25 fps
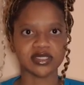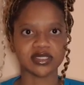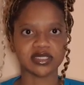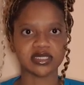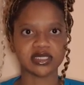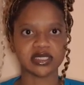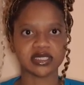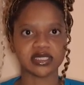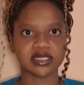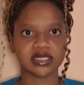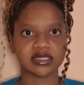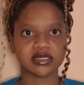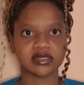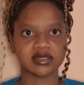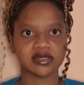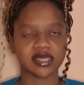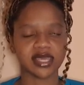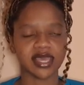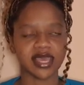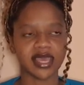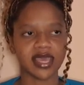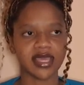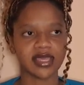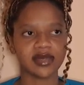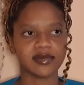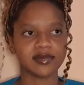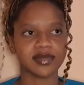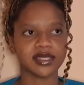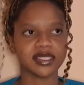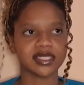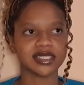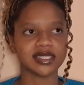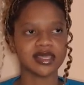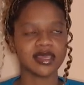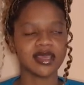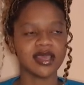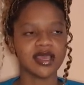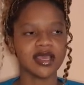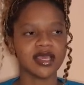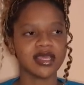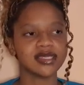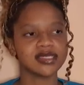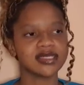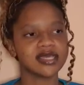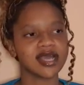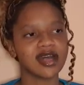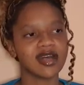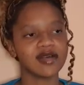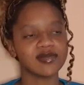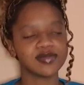You still can, but it
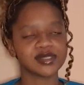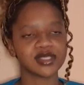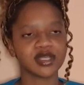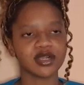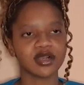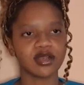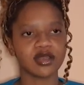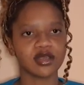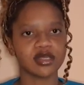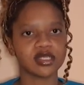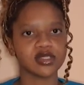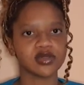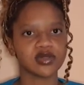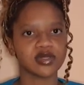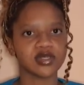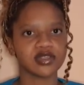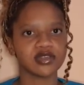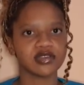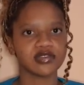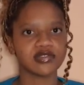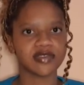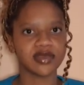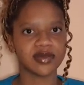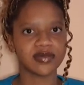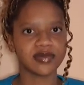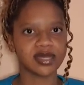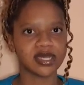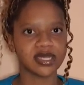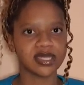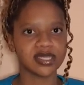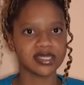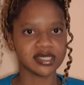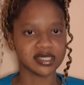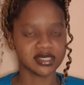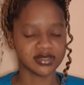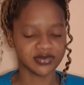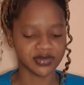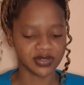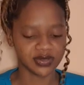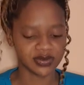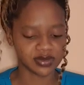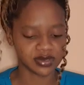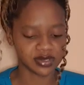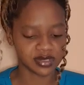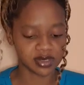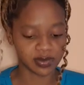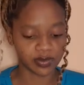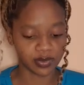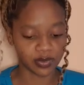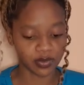helps a lot when your family is very
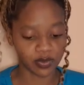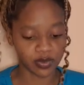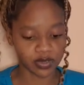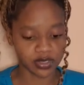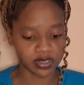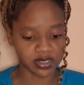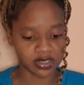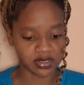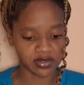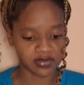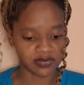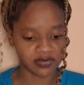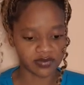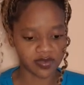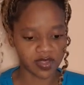supportive.